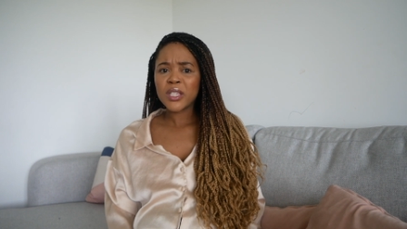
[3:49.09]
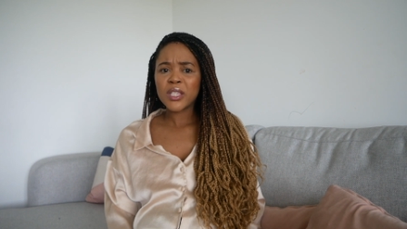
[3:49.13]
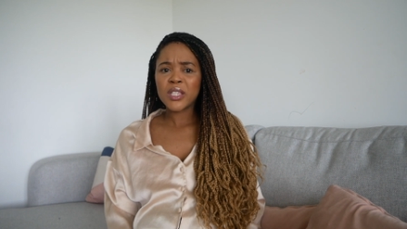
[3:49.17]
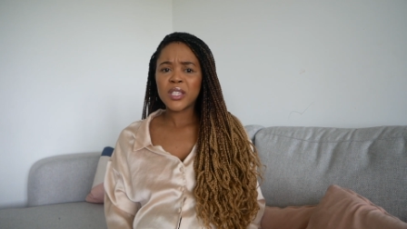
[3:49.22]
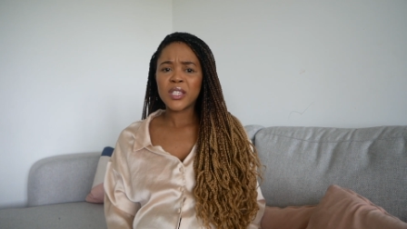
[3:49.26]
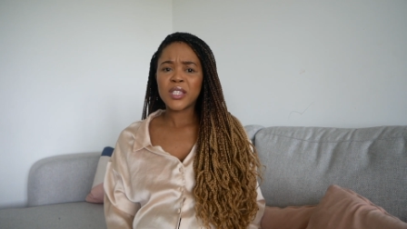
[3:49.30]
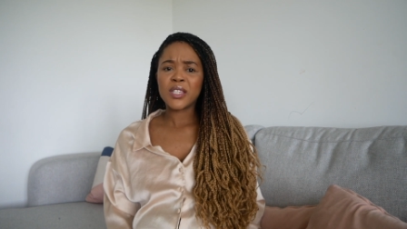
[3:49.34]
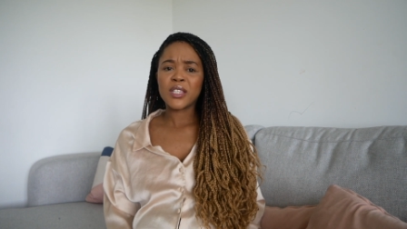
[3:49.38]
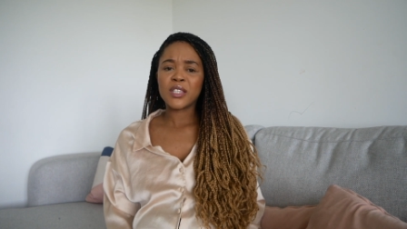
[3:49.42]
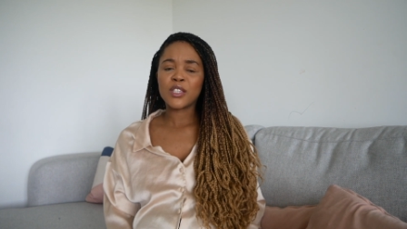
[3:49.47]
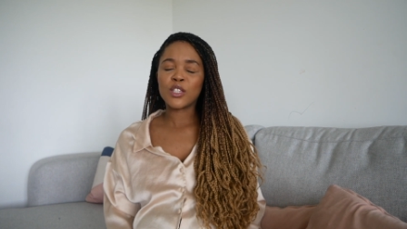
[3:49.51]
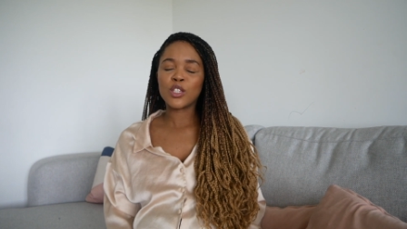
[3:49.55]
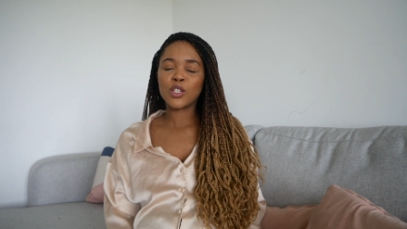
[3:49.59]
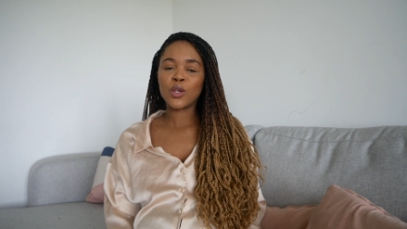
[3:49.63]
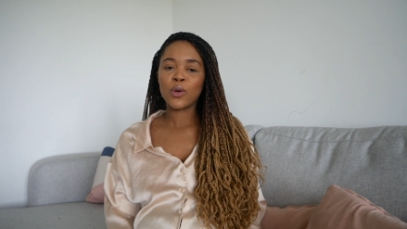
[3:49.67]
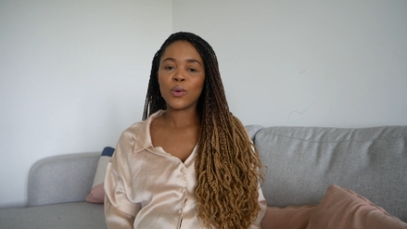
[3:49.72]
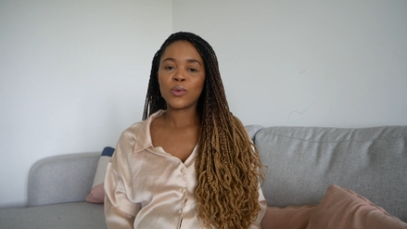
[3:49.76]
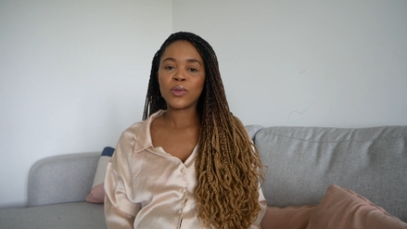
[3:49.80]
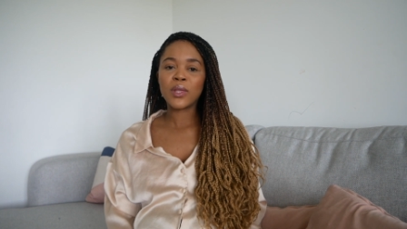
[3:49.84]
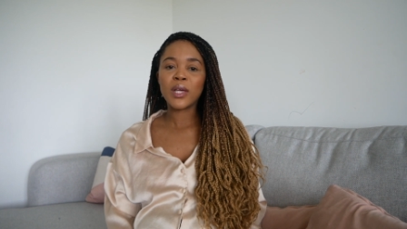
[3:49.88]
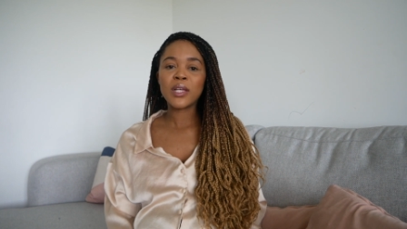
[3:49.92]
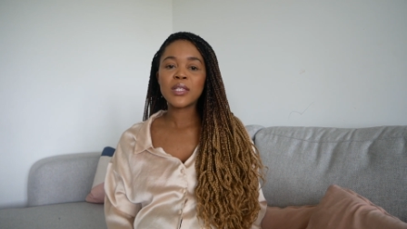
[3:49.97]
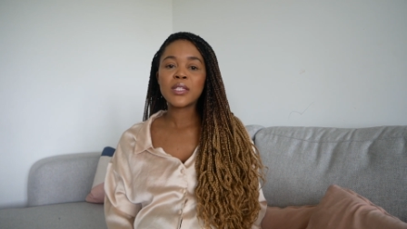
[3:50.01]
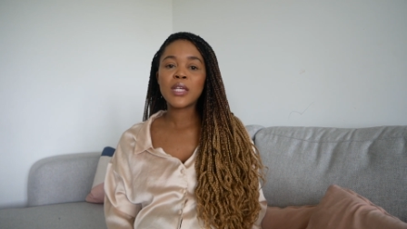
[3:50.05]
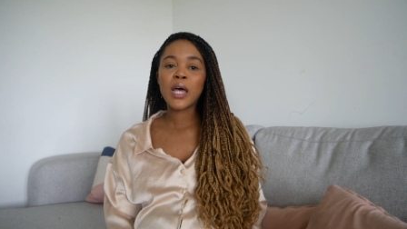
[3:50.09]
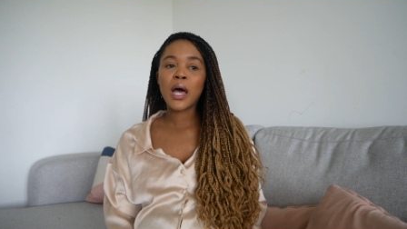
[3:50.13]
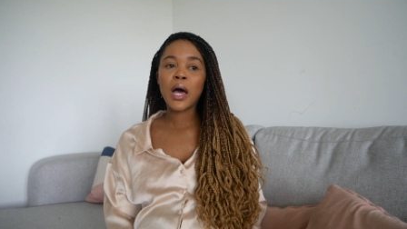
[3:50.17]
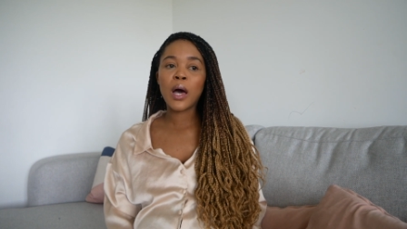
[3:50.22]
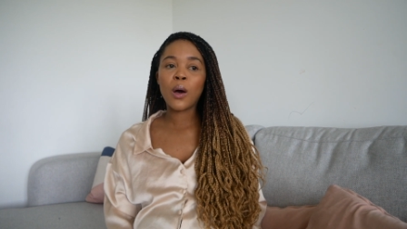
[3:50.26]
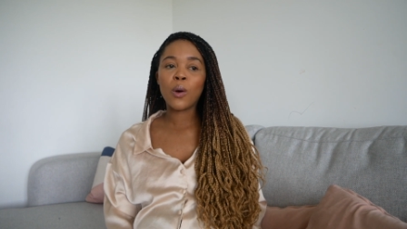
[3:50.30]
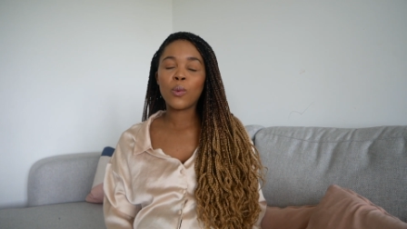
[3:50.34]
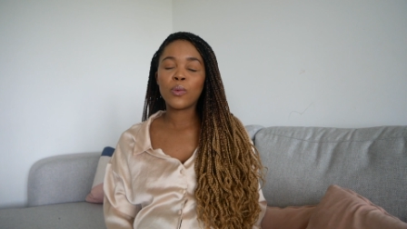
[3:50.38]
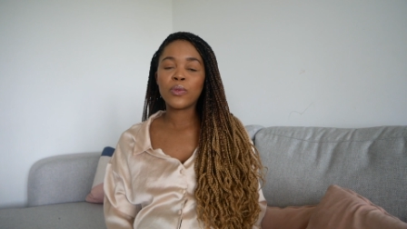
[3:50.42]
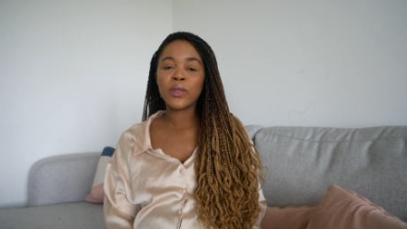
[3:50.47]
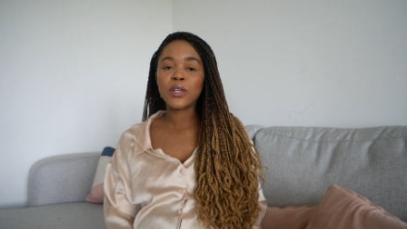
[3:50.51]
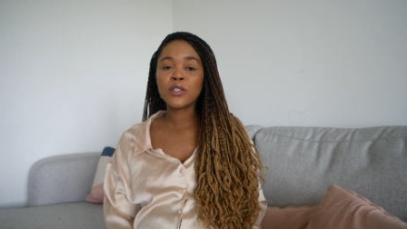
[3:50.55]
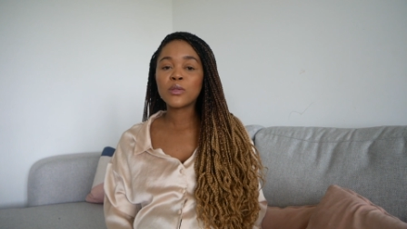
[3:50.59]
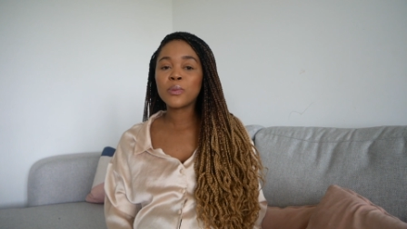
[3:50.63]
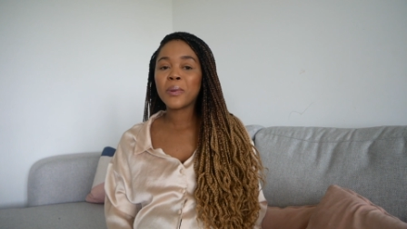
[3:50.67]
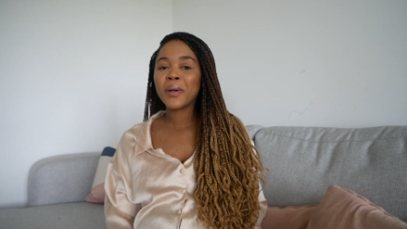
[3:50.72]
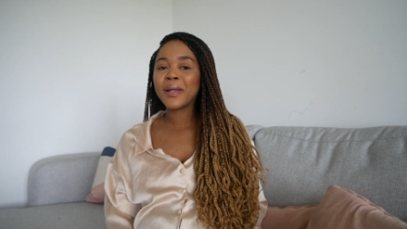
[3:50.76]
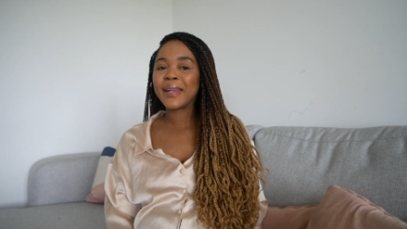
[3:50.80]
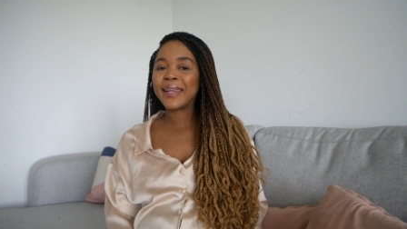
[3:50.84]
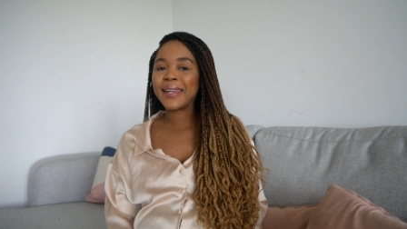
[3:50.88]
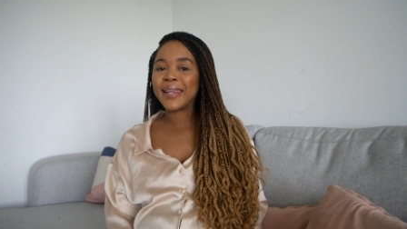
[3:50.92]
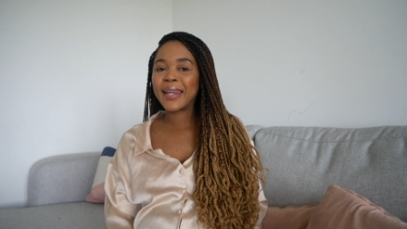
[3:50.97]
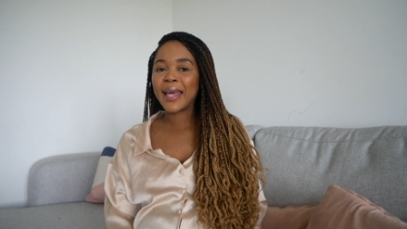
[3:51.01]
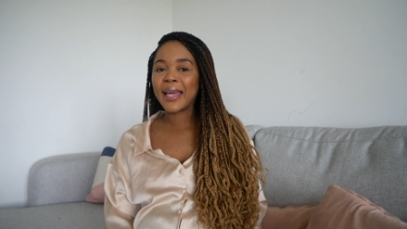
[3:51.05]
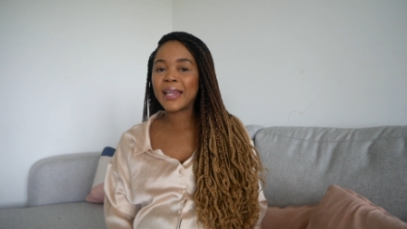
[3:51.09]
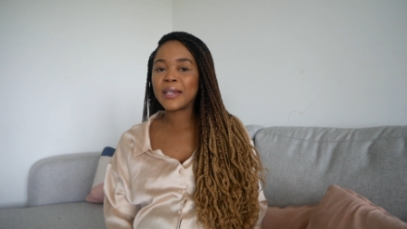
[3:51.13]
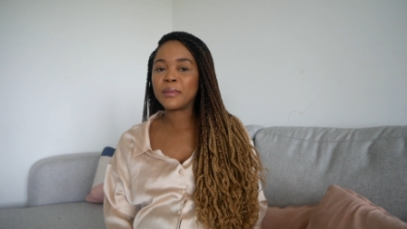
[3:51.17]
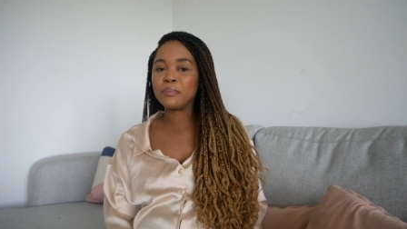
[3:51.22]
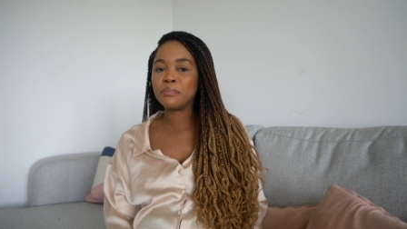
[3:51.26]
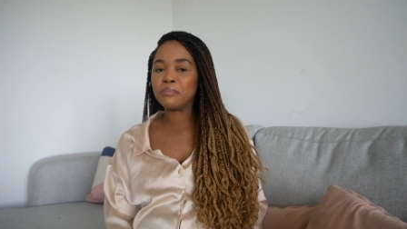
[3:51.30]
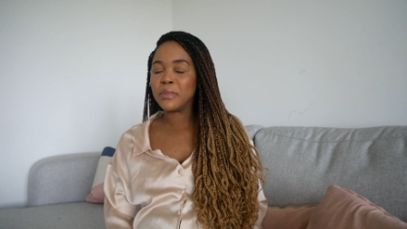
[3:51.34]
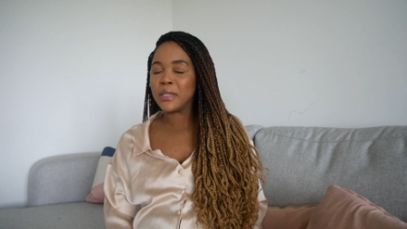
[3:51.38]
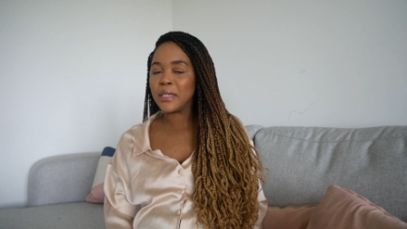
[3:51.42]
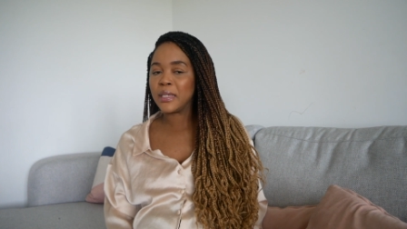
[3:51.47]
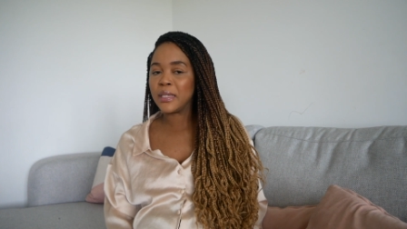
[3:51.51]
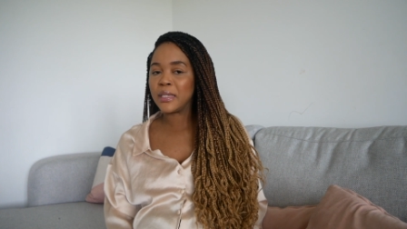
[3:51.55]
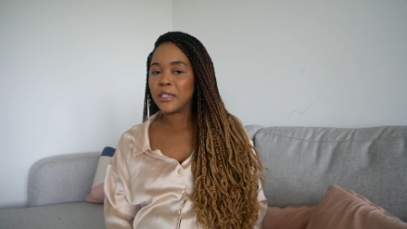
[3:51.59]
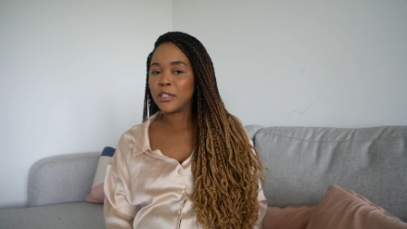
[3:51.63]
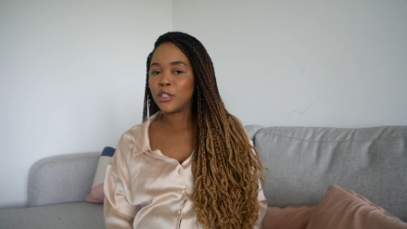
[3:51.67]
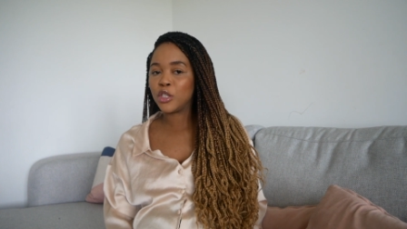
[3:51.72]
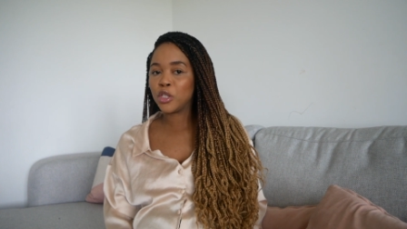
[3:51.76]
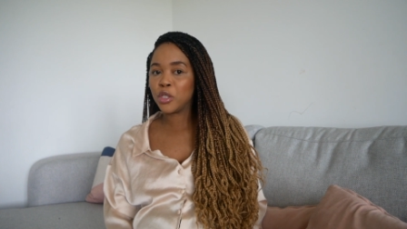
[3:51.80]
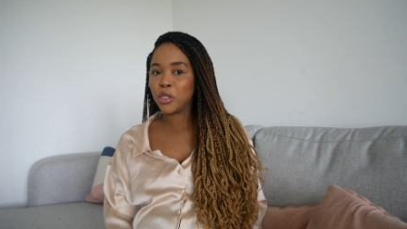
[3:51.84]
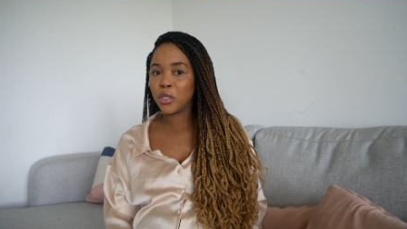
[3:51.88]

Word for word: So that's how, that's what led me